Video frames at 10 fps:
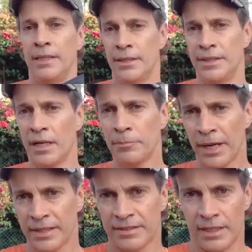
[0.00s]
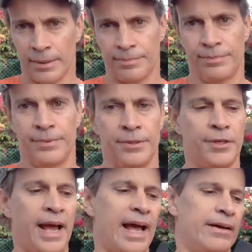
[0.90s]
In the non-bracket setup,
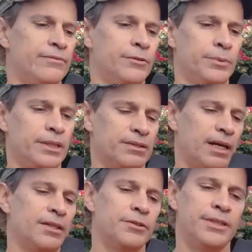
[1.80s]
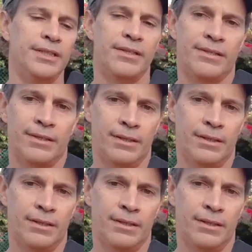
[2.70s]
you'd have the wheels underneath